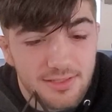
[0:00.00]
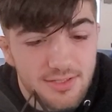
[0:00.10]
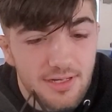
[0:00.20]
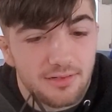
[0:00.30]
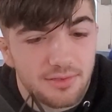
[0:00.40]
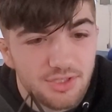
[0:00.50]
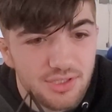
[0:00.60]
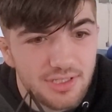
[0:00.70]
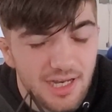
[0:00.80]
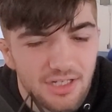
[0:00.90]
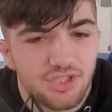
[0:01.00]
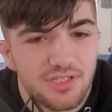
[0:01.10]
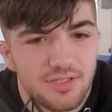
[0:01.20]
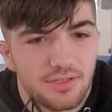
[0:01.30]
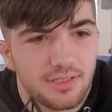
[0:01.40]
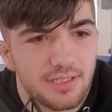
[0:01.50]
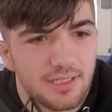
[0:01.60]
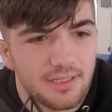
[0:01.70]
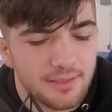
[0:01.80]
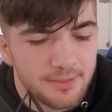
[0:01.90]
So I actually started
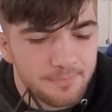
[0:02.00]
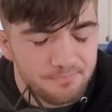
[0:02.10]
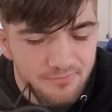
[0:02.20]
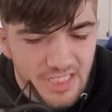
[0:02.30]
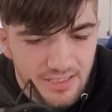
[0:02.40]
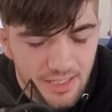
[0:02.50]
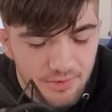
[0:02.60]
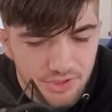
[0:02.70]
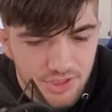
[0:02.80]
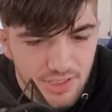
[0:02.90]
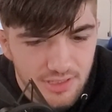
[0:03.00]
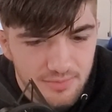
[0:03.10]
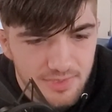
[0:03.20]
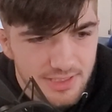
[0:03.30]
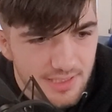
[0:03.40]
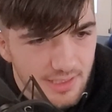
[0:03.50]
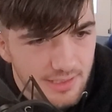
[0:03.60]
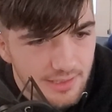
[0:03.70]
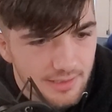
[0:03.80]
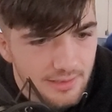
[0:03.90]
in. I always jack it up. It's like
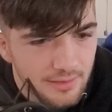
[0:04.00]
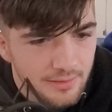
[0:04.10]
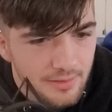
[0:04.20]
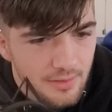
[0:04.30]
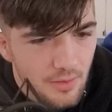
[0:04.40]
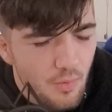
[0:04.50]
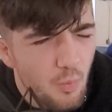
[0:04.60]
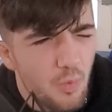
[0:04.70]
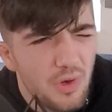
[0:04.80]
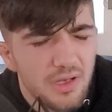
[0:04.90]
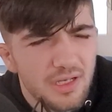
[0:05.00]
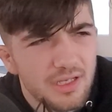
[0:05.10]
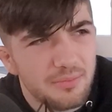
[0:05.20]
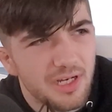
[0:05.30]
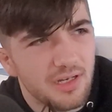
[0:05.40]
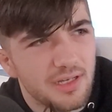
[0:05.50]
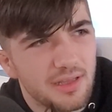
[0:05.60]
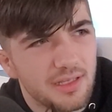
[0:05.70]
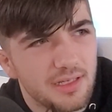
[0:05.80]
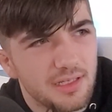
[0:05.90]
Woodbury, I
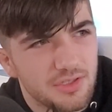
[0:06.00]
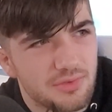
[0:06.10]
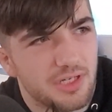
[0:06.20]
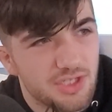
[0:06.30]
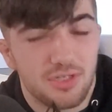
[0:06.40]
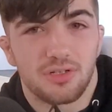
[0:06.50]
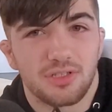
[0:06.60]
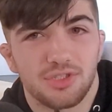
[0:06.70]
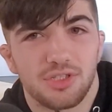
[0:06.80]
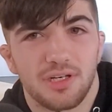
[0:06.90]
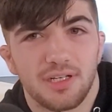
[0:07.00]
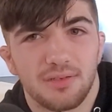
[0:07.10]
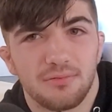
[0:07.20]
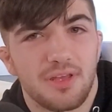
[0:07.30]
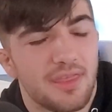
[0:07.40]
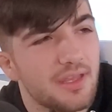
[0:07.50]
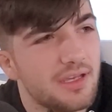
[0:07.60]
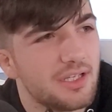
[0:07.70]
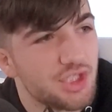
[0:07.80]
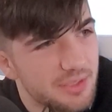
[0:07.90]
think, is where I started training with
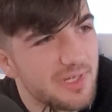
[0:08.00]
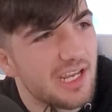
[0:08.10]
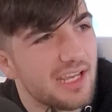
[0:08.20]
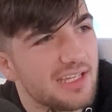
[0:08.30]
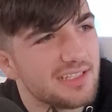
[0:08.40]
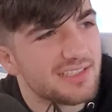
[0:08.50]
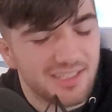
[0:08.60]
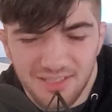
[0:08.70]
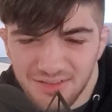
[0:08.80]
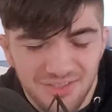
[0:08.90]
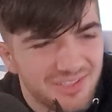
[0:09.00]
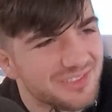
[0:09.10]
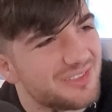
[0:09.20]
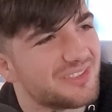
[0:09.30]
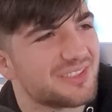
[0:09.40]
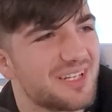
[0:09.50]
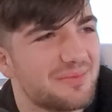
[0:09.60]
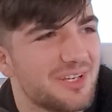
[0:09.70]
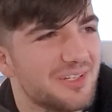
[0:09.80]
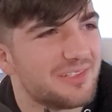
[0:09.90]
Jimmy Hayes, like a long time
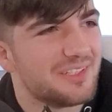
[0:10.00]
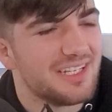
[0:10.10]
ago.